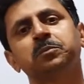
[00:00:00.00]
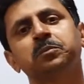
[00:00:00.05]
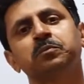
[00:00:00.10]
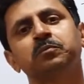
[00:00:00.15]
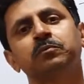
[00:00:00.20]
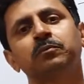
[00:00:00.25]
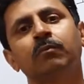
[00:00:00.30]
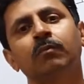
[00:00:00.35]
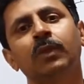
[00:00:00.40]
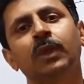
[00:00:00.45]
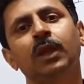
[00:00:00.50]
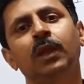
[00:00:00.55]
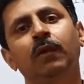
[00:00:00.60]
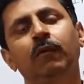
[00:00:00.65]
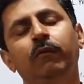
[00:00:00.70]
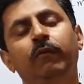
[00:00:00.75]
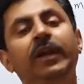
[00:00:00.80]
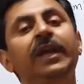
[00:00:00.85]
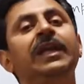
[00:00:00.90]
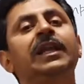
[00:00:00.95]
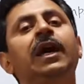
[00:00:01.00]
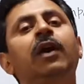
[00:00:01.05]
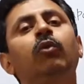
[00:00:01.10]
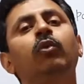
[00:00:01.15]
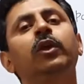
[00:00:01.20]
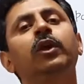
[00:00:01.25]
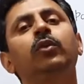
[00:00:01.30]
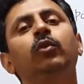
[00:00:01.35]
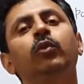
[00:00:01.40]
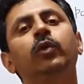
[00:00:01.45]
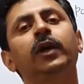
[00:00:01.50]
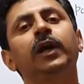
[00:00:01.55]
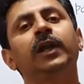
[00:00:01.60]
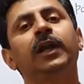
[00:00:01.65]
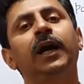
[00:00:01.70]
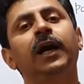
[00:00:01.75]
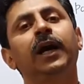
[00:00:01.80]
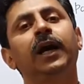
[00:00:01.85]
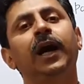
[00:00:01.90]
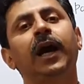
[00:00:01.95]
"We now live in a
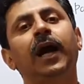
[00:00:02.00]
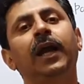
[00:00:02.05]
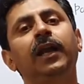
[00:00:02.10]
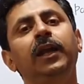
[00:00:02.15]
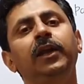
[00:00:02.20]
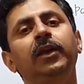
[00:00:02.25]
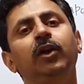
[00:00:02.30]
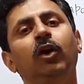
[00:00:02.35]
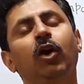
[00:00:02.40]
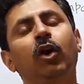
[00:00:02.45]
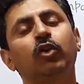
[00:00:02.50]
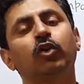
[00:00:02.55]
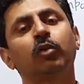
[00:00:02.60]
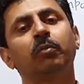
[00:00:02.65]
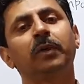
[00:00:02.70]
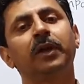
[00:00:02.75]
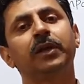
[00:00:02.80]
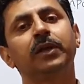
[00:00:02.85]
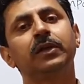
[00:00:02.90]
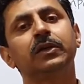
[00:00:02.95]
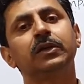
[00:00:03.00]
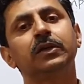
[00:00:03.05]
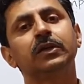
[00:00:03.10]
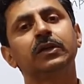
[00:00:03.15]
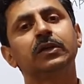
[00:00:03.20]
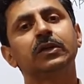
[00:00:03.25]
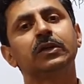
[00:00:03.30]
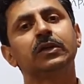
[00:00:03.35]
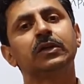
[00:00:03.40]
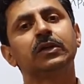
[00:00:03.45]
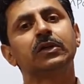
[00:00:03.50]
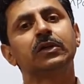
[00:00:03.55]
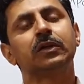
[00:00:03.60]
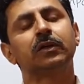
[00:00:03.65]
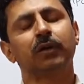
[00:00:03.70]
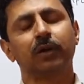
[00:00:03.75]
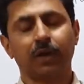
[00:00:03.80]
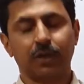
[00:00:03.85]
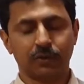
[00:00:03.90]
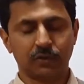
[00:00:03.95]
highly automated sorry,
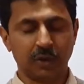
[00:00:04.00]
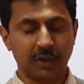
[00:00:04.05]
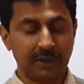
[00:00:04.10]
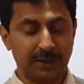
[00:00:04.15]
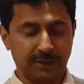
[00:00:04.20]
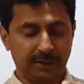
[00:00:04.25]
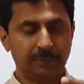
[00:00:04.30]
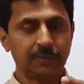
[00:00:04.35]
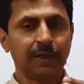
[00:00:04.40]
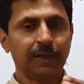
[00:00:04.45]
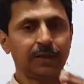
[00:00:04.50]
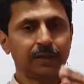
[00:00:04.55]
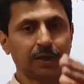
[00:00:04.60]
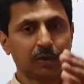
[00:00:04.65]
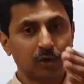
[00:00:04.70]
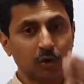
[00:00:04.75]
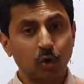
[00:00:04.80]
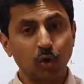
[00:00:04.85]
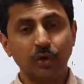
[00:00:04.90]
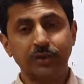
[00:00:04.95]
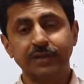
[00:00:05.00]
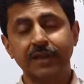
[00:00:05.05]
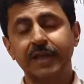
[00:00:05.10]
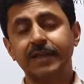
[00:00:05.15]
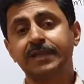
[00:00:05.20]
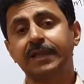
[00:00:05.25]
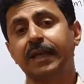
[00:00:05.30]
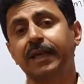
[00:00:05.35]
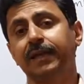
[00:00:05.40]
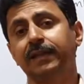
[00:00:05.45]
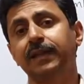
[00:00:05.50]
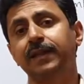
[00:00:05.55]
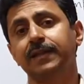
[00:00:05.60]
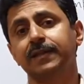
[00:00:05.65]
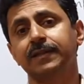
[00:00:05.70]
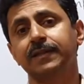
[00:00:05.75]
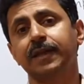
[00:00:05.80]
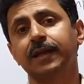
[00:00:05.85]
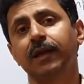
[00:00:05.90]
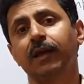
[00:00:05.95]
the quote says like this: "We
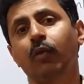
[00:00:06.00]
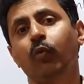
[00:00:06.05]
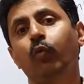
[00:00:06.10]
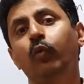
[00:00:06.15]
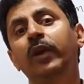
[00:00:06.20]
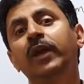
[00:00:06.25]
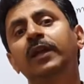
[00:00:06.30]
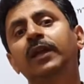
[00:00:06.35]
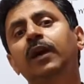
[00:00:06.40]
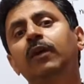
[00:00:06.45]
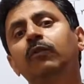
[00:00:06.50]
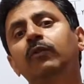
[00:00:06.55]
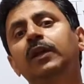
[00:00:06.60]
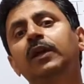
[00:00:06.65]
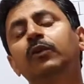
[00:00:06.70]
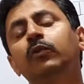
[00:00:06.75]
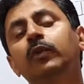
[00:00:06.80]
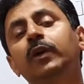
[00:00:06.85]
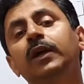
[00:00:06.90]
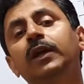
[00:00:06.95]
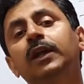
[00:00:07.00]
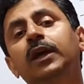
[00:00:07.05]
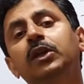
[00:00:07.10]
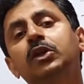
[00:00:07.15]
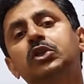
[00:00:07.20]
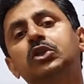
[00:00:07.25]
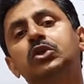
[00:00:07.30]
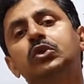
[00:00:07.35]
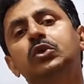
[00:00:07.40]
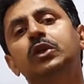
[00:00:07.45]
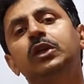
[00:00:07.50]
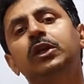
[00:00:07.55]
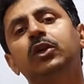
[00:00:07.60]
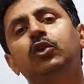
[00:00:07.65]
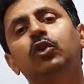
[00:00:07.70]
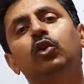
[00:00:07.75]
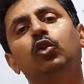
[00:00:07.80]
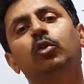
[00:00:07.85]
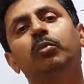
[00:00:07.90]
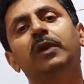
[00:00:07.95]
now live in a truly global
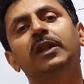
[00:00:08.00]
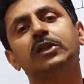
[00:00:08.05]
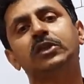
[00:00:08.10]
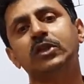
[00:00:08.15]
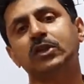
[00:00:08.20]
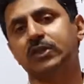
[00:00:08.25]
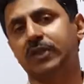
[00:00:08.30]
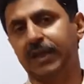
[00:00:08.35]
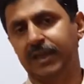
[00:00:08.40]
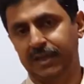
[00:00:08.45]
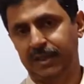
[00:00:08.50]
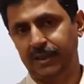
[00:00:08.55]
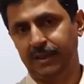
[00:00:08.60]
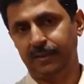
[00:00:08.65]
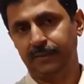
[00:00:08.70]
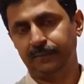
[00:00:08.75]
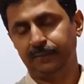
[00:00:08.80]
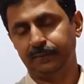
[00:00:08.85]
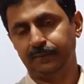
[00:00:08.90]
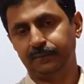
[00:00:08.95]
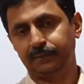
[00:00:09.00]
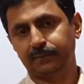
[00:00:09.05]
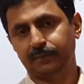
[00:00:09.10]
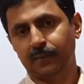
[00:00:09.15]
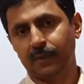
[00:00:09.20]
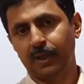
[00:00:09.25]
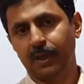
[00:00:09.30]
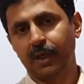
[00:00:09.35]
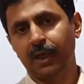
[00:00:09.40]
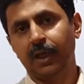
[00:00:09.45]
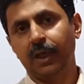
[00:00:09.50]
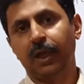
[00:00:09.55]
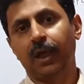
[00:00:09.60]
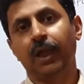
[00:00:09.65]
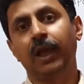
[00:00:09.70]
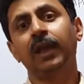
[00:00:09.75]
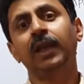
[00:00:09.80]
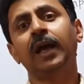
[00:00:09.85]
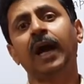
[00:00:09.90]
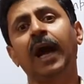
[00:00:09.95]
society. In highly
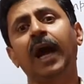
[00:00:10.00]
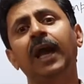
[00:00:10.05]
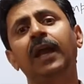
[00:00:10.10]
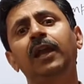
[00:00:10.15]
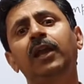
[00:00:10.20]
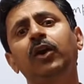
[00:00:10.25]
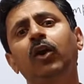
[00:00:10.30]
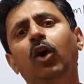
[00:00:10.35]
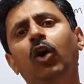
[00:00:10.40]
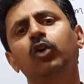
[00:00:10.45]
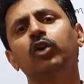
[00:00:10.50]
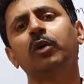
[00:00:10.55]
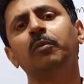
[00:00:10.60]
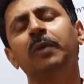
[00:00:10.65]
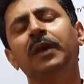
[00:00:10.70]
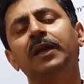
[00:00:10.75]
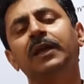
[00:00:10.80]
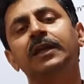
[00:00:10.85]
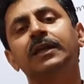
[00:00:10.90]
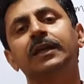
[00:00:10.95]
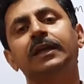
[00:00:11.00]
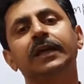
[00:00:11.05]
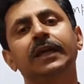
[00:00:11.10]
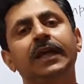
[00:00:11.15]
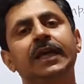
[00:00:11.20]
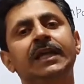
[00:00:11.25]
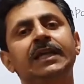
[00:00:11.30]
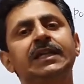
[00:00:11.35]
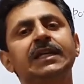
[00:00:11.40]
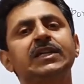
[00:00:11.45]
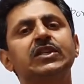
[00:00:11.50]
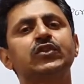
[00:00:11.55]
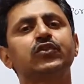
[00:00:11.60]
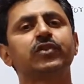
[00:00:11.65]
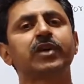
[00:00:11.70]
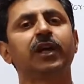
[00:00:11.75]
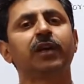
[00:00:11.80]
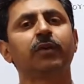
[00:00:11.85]
automated industrial front